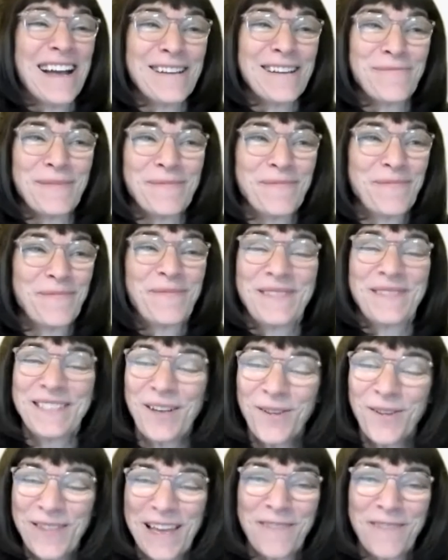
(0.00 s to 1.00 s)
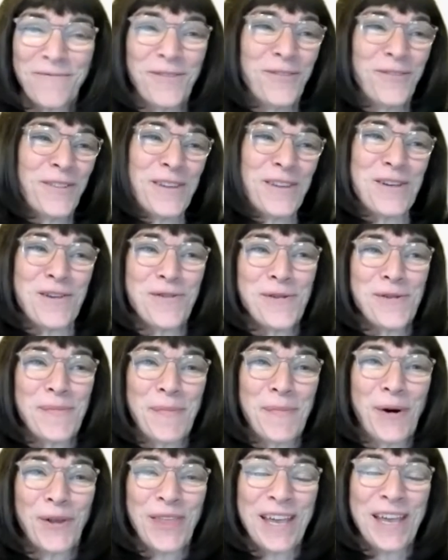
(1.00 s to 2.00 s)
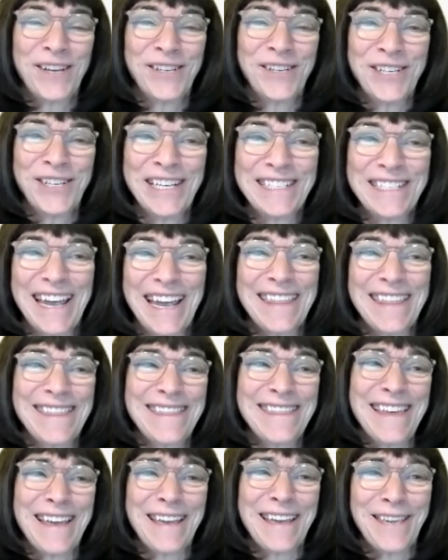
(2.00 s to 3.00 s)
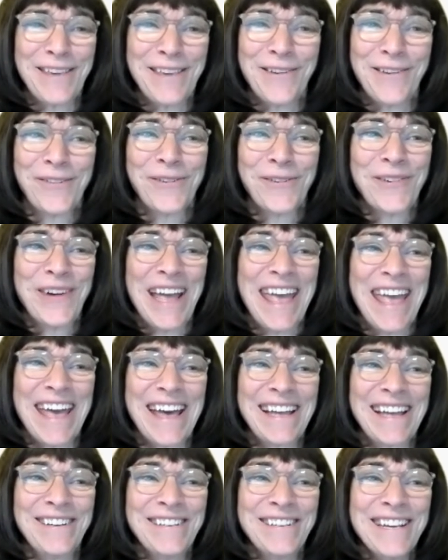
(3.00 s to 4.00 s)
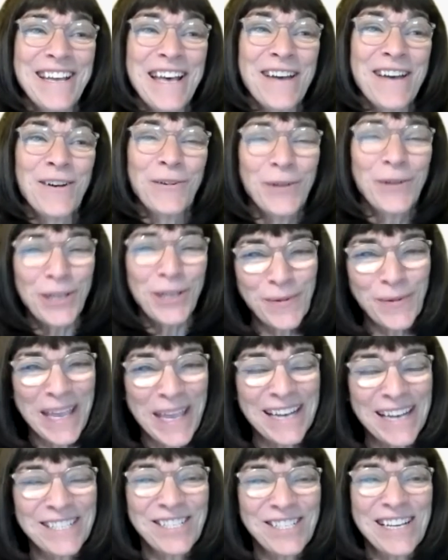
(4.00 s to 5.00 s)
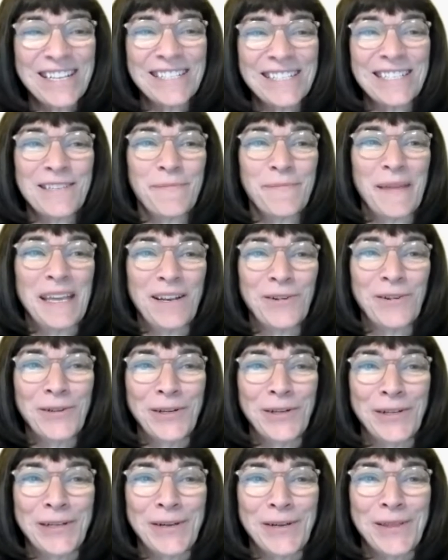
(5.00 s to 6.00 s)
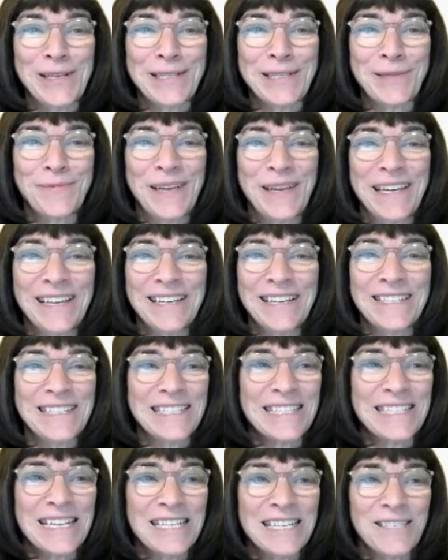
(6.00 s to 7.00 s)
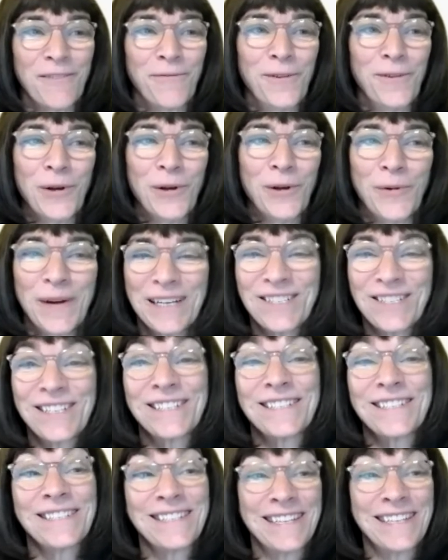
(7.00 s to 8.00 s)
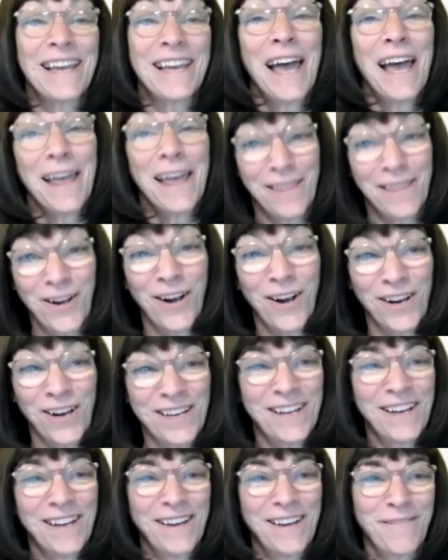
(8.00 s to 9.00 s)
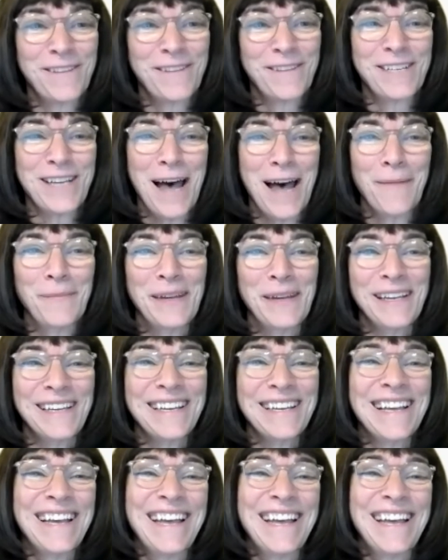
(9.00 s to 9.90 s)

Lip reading: I'm so thankful that you are both here today. Thank you. And we had a chance to meet earlier this week and discussed a few questions at the heart of the topic.